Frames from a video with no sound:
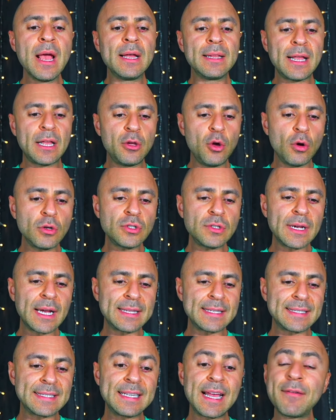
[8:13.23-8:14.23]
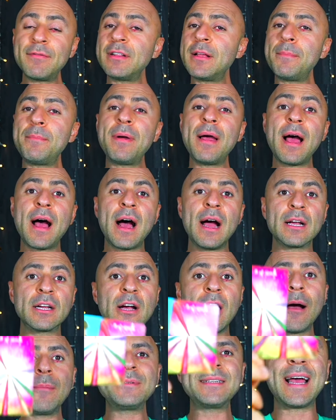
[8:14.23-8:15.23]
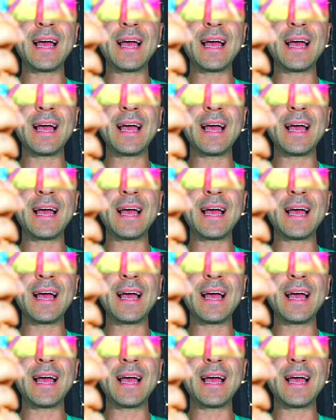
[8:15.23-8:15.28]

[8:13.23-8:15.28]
Now, you also got the Seven of Cups